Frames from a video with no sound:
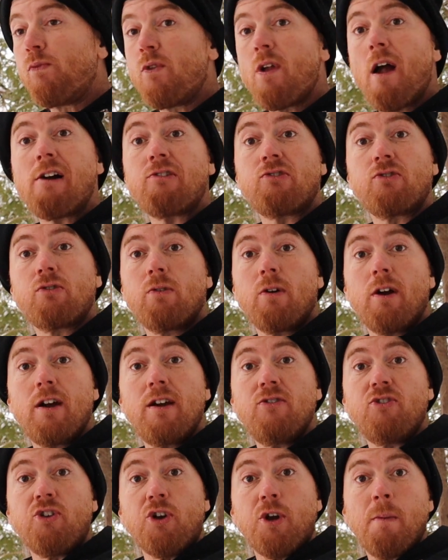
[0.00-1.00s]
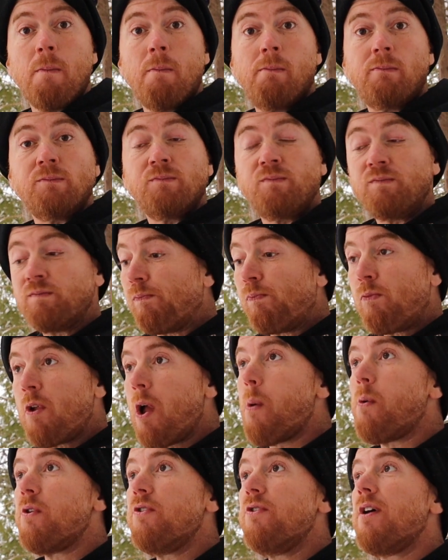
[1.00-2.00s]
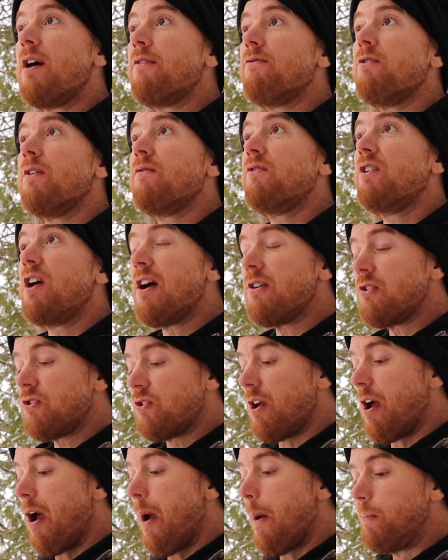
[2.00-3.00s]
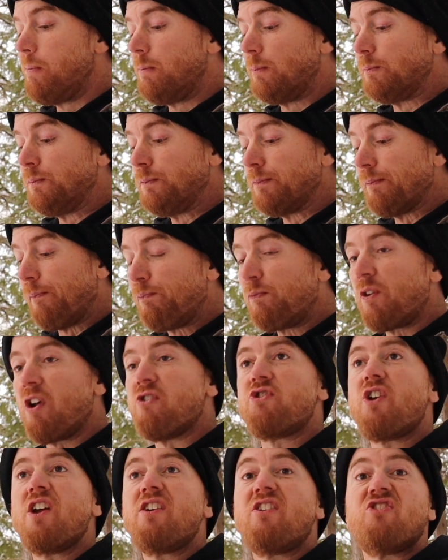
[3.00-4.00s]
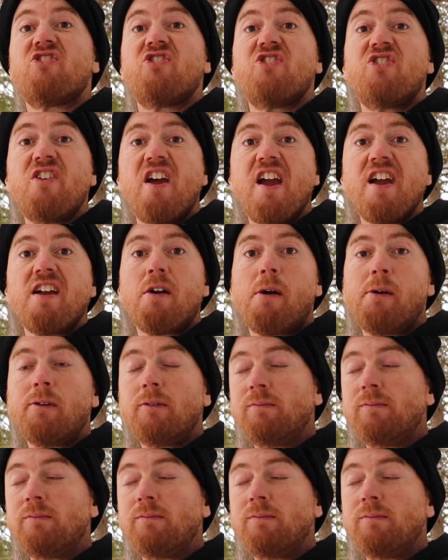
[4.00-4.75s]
That's crazy. I would never have guessed that. It's like a steak.